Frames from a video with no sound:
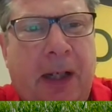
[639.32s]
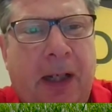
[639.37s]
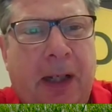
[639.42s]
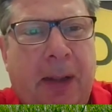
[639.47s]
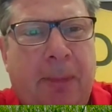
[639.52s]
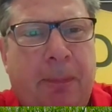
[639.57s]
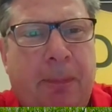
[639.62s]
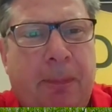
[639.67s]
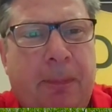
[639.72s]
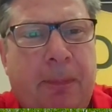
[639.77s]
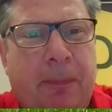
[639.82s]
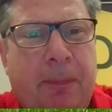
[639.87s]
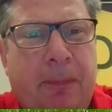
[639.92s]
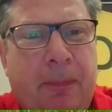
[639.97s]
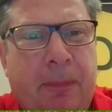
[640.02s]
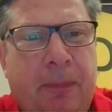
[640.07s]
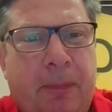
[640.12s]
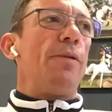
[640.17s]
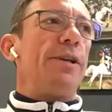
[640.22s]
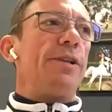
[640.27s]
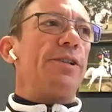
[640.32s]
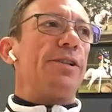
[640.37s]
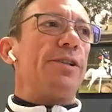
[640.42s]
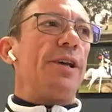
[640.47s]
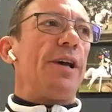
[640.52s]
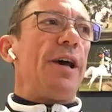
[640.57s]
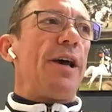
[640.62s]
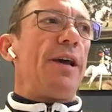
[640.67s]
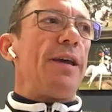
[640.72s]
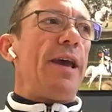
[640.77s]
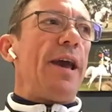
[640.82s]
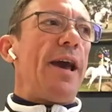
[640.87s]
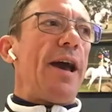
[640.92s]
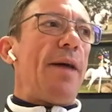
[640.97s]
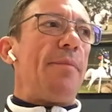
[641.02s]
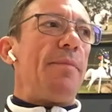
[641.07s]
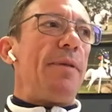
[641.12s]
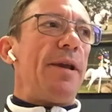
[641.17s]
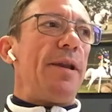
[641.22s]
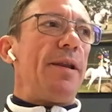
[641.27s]
Yeah, it was always, he's
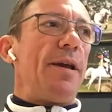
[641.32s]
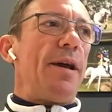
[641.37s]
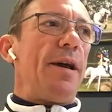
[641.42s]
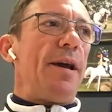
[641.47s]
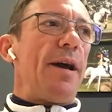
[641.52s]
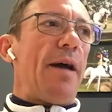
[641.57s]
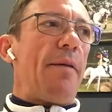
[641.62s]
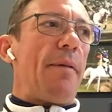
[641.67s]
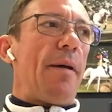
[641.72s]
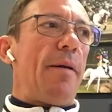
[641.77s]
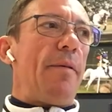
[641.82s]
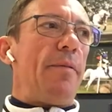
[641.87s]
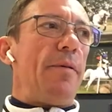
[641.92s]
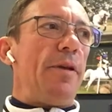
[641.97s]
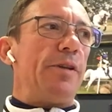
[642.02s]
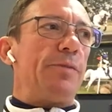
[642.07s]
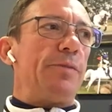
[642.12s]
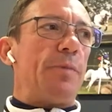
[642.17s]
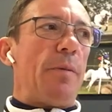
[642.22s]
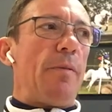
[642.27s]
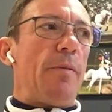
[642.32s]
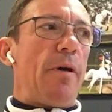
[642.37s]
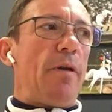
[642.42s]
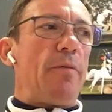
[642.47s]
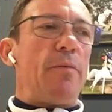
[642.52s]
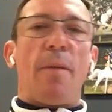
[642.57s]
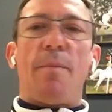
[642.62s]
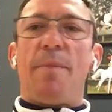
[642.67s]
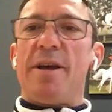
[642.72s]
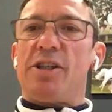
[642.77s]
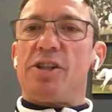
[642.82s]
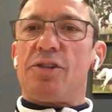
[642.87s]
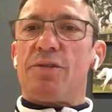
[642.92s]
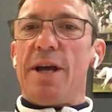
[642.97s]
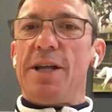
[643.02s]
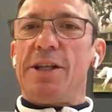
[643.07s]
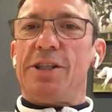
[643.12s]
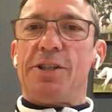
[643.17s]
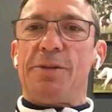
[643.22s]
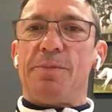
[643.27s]
probably one of my best
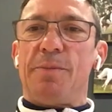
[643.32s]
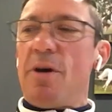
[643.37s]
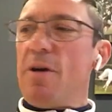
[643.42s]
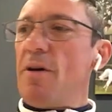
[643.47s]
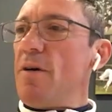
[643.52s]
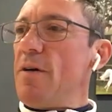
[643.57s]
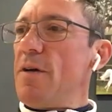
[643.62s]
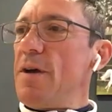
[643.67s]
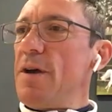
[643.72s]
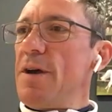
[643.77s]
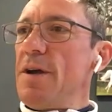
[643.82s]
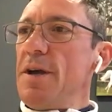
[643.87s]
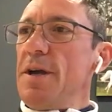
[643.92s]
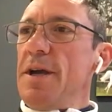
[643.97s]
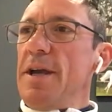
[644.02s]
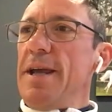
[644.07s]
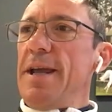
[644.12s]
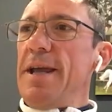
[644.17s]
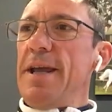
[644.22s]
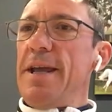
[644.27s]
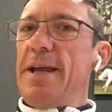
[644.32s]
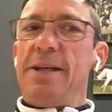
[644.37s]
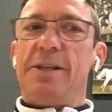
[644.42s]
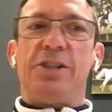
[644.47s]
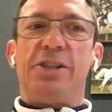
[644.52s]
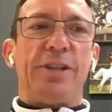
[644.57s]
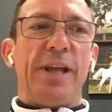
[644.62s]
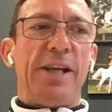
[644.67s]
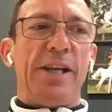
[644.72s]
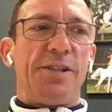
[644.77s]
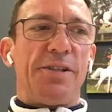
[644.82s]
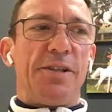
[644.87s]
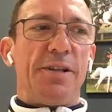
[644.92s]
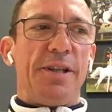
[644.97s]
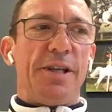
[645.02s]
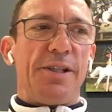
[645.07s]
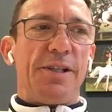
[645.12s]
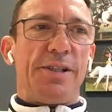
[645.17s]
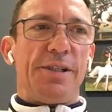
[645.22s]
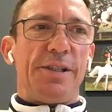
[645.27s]
rides tomorrow. He stays
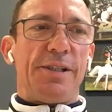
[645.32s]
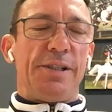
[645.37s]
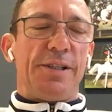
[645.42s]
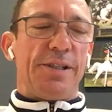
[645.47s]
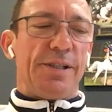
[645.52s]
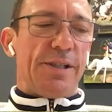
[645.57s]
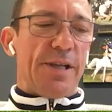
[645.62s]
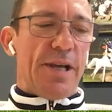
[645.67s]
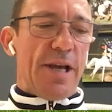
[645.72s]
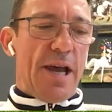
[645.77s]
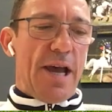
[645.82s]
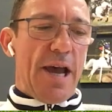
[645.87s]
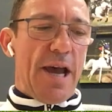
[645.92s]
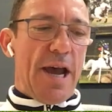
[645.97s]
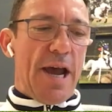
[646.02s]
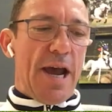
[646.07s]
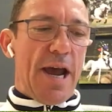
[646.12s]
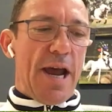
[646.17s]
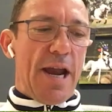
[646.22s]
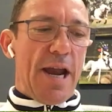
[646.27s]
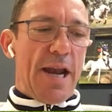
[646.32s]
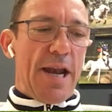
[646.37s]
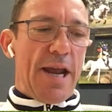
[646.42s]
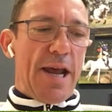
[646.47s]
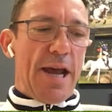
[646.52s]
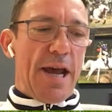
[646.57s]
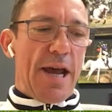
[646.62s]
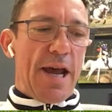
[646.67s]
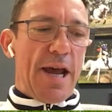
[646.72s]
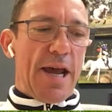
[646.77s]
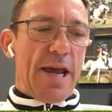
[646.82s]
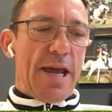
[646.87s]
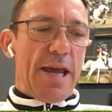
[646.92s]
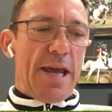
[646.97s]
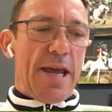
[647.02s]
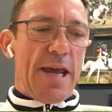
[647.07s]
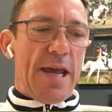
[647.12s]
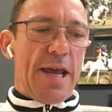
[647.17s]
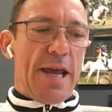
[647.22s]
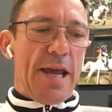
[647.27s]
the distance, and
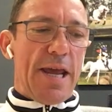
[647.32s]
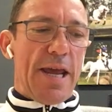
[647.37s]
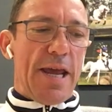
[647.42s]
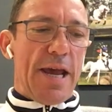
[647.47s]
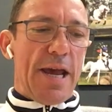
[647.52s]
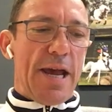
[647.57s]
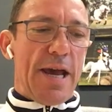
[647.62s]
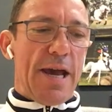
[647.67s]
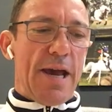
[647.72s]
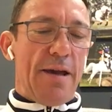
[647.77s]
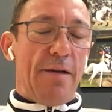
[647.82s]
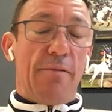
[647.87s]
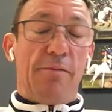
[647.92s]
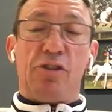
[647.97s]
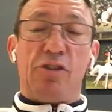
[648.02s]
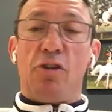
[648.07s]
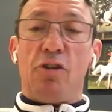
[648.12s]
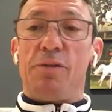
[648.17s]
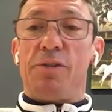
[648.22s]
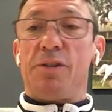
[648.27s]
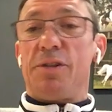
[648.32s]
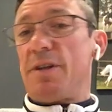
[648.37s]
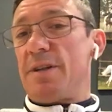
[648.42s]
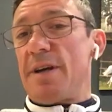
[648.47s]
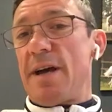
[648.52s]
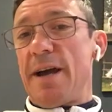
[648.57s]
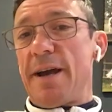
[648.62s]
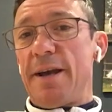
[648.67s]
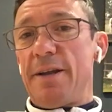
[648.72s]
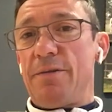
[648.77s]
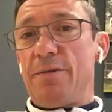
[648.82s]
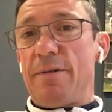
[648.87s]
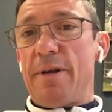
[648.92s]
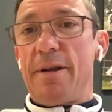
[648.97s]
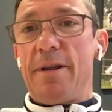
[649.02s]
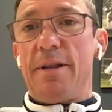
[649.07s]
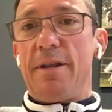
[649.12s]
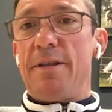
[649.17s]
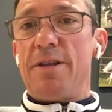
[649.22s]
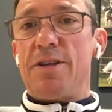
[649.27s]
it was always the target
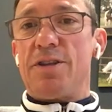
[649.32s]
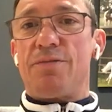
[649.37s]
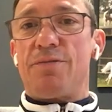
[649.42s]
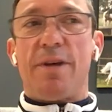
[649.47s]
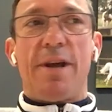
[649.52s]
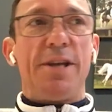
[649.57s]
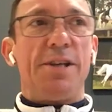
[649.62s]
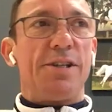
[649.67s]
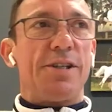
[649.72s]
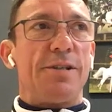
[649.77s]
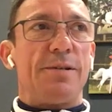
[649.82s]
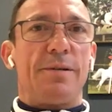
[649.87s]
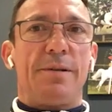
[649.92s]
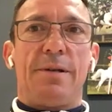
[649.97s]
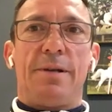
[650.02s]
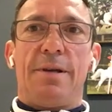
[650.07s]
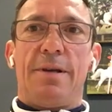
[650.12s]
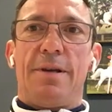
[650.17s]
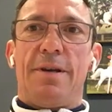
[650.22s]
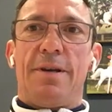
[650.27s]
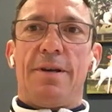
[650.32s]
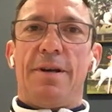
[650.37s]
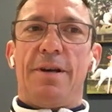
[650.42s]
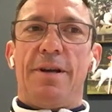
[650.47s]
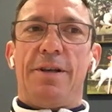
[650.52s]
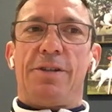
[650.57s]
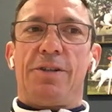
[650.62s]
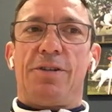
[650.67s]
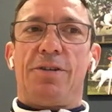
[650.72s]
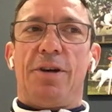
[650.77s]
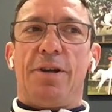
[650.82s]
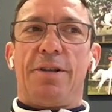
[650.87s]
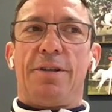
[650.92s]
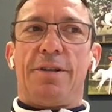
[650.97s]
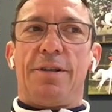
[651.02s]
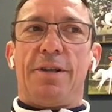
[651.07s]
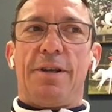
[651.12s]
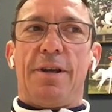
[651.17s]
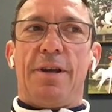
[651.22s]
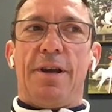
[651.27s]
running in this race. He's
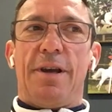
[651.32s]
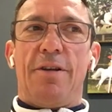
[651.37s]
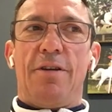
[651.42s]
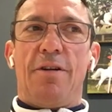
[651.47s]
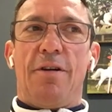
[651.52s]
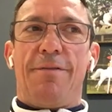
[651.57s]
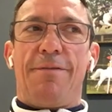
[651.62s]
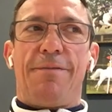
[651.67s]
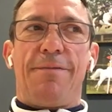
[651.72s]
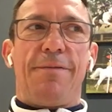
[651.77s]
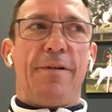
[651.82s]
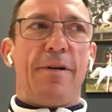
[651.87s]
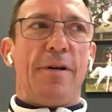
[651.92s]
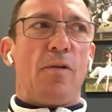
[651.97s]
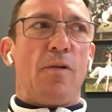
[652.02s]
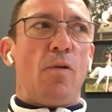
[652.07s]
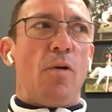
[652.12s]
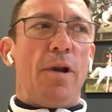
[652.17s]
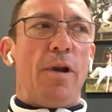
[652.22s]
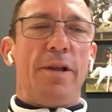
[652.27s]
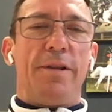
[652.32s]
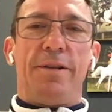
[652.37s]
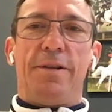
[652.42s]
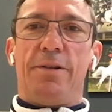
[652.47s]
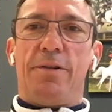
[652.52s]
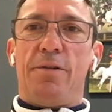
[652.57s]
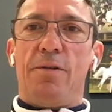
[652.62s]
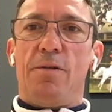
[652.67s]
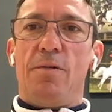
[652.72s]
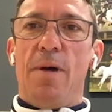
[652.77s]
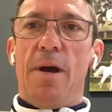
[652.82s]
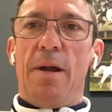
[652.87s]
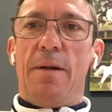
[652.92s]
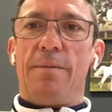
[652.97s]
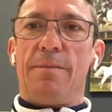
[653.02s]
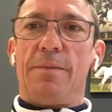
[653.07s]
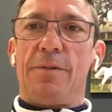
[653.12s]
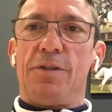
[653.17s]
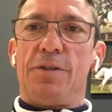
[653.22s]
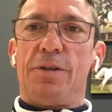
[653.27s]
got enough quality to do
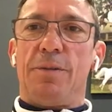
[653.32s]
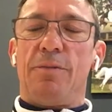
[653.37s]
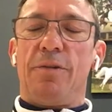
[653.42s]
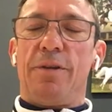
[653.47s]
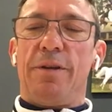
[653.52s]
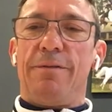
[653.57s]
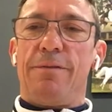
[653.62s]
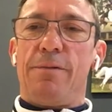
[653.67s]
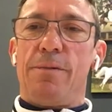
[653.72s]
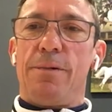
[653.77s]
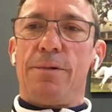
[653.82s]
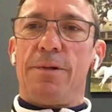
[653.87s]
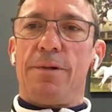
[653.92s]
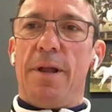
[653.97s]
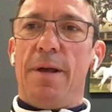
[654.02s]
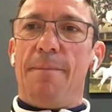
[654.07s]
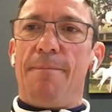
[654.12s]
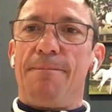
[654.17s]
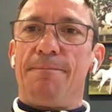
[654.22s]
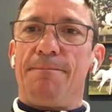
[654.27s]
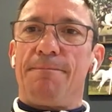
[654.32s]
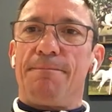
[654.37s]
well, so I'm looking forward to that.